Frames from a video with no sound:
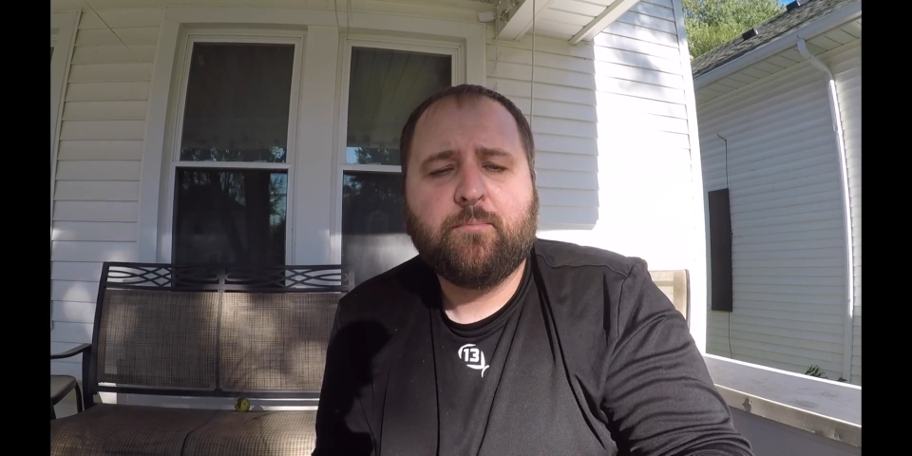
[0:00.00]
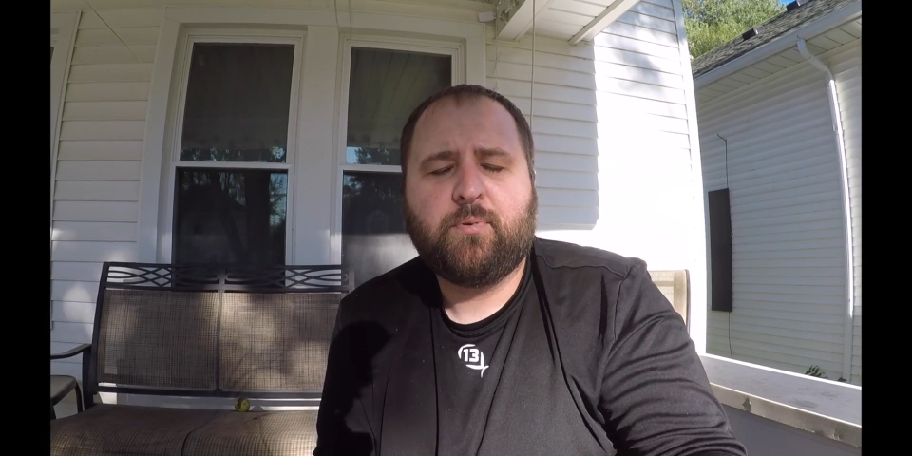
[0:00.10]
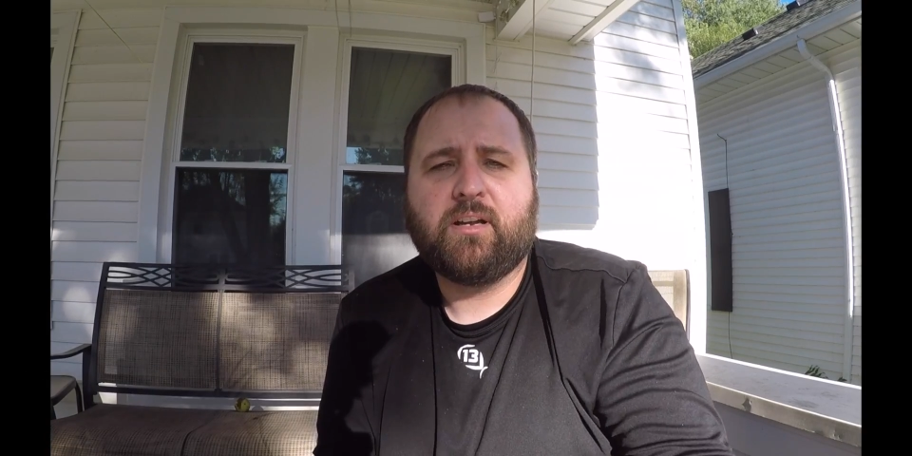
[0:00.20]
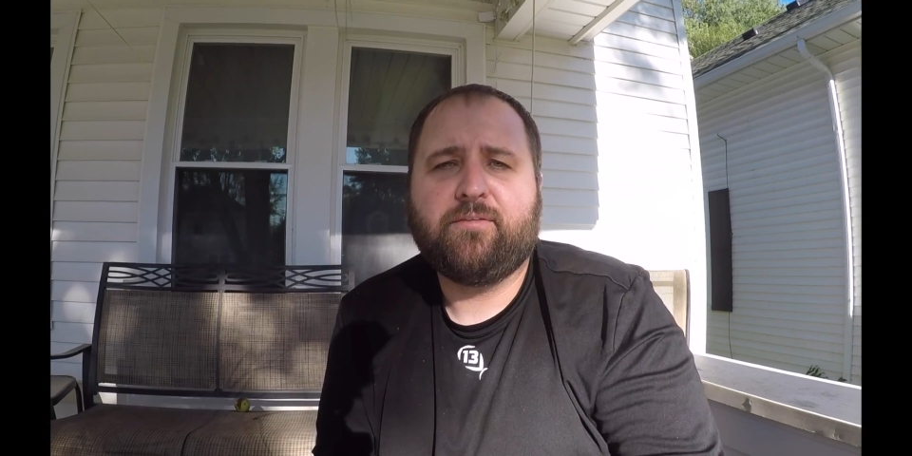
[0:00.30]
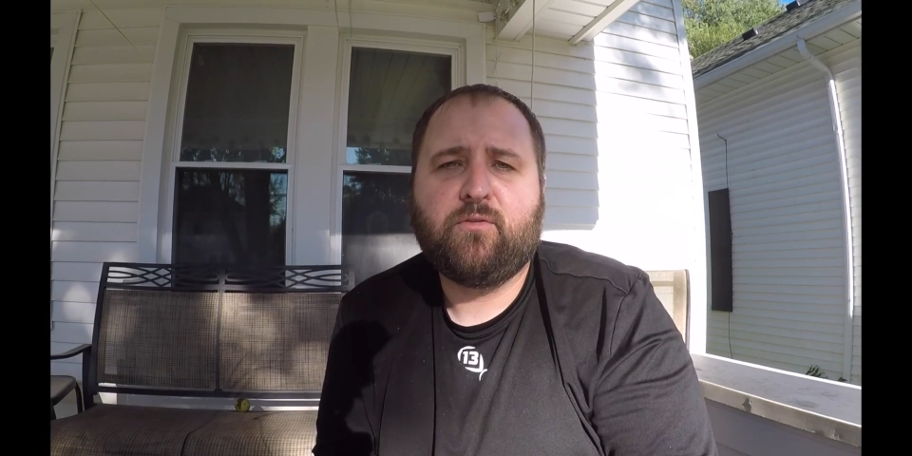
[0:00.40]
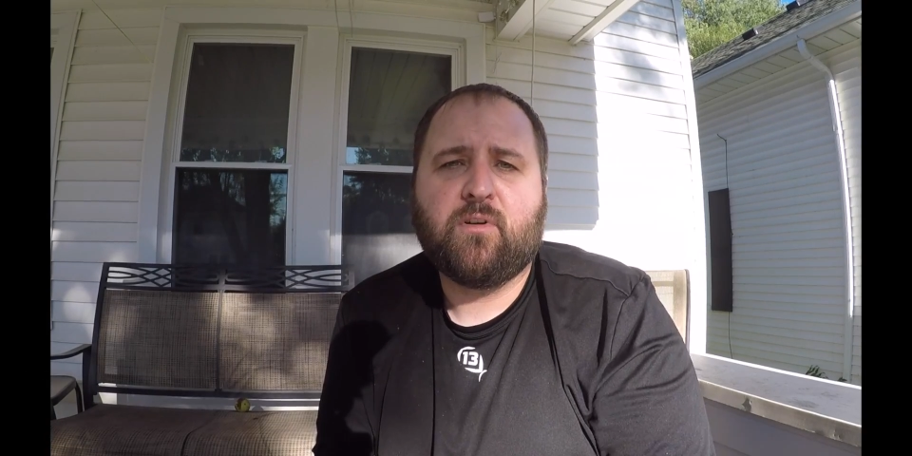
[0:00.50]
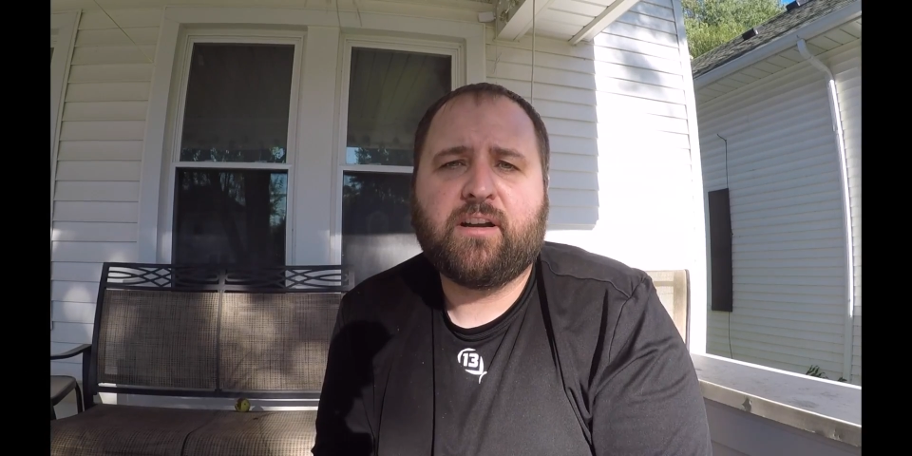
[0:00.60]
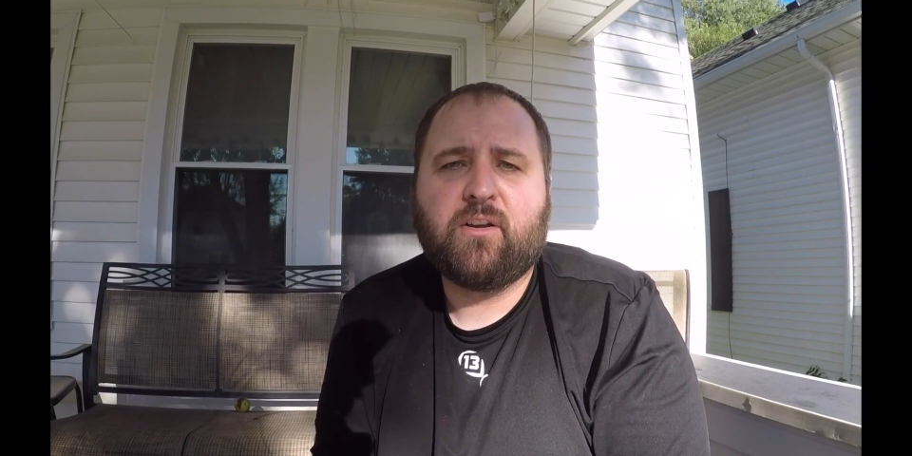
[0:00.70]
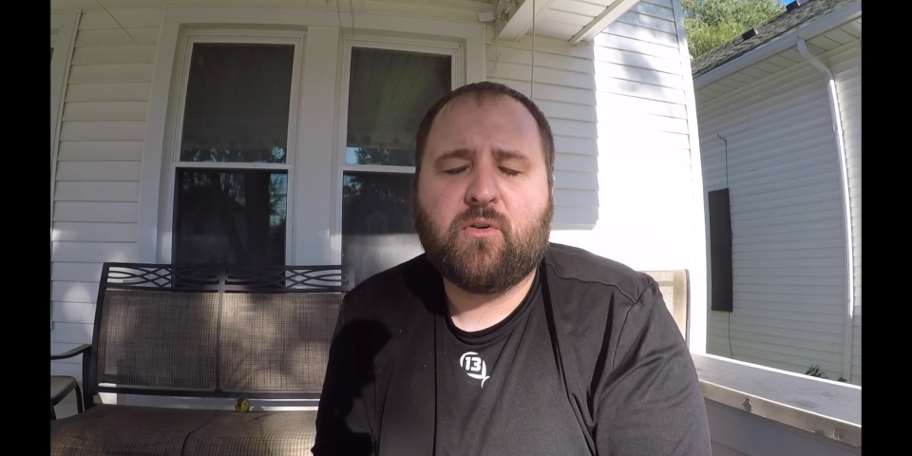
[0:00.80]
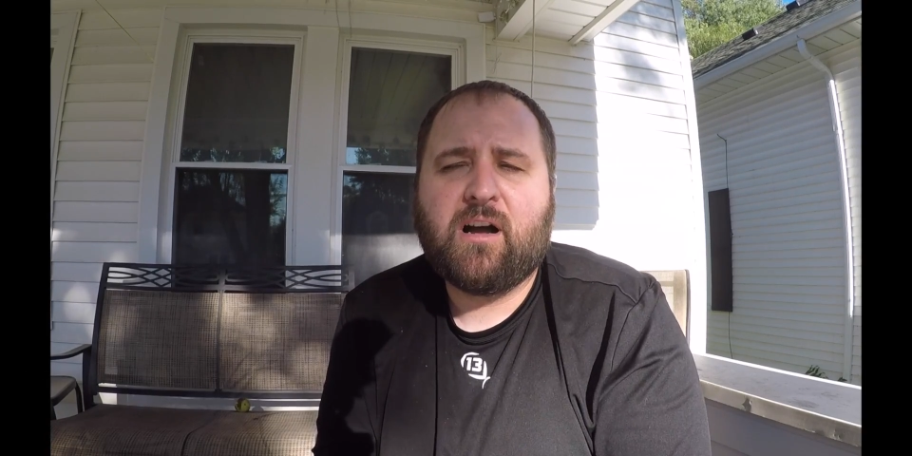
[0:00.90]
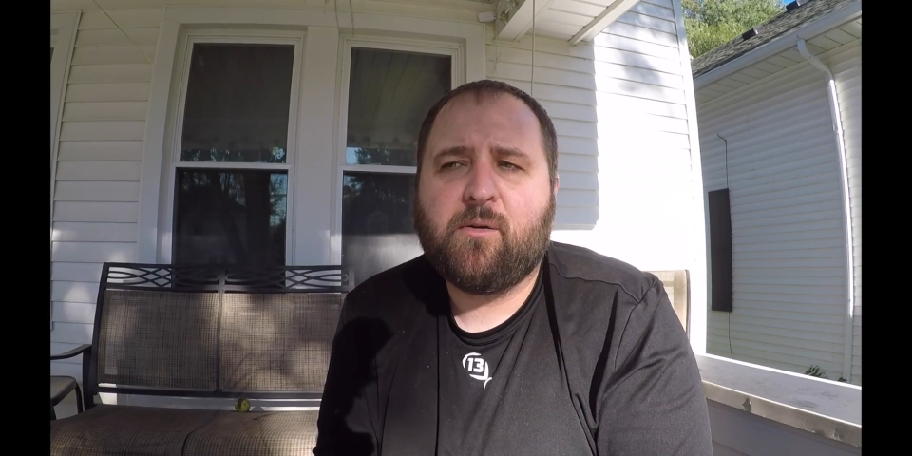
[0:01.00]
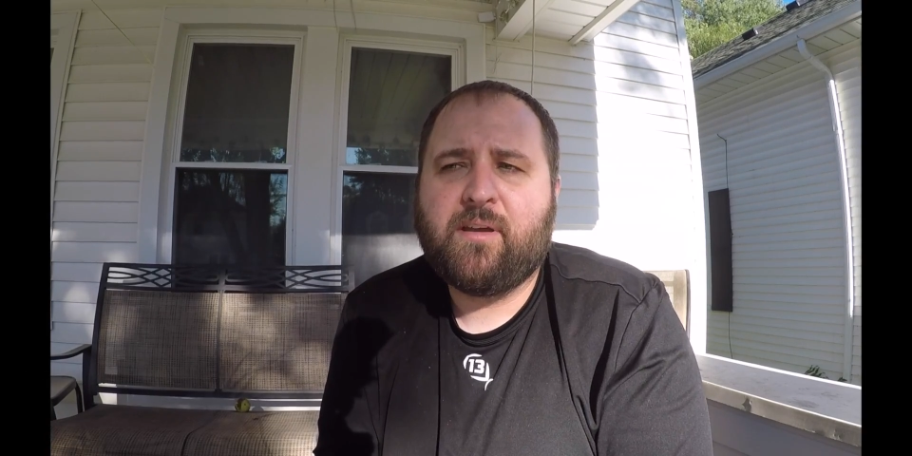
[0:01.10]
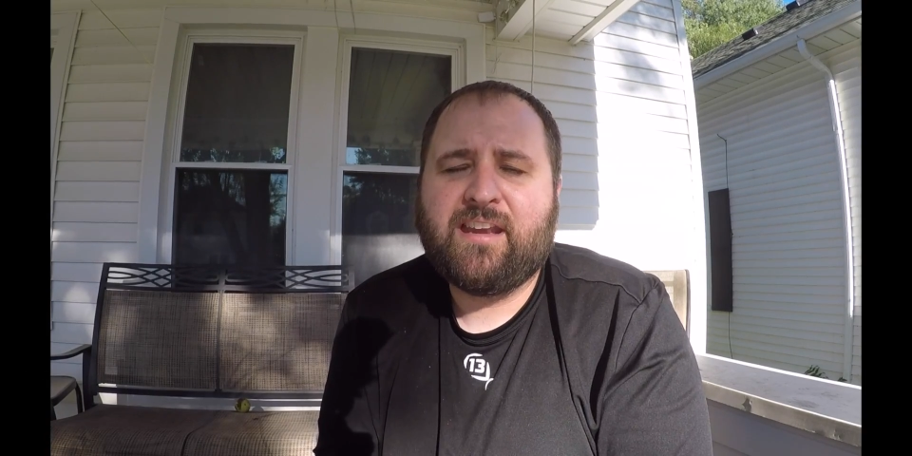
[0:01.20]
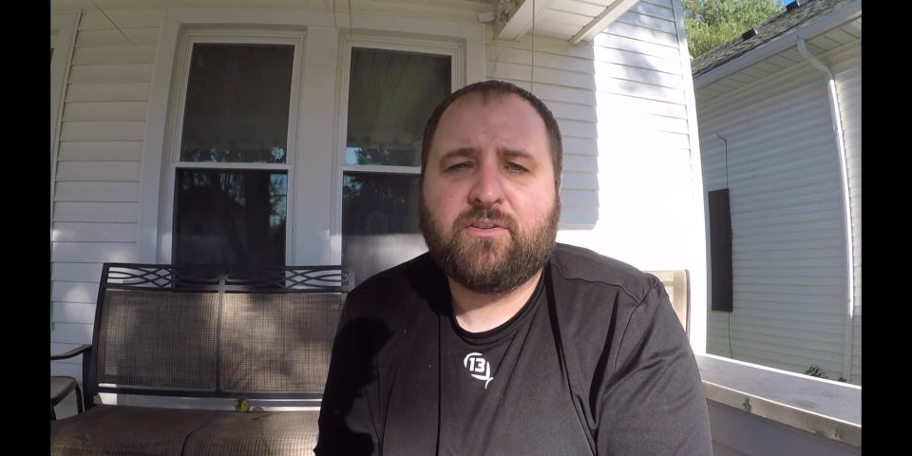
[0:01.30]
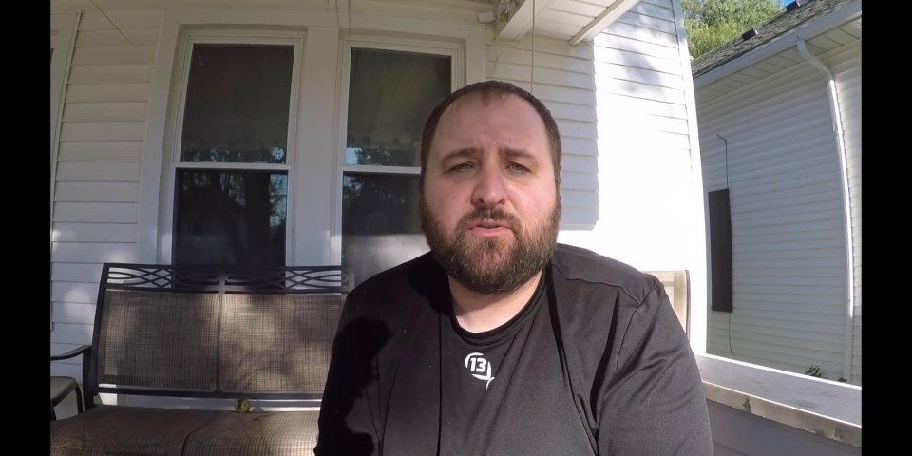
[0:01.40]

But if you want to go out and